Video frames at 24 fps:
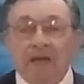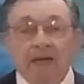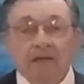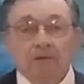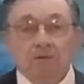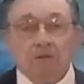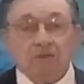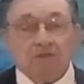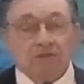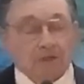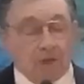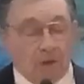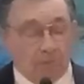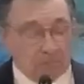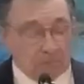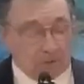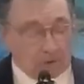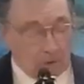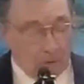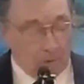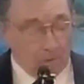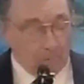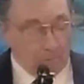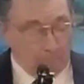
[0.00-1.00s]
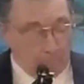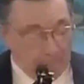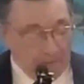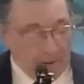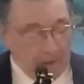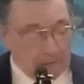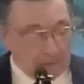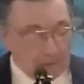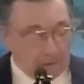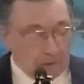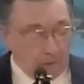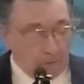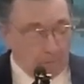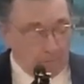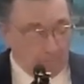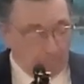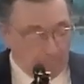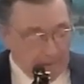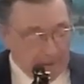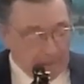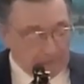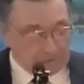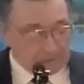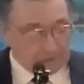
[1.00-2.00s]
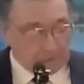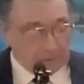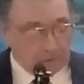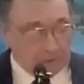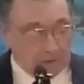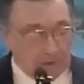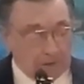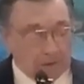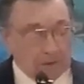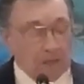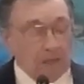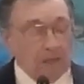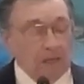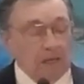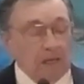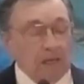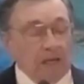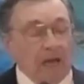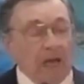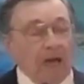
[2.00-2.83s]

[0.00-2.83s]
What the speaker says: into some capacity,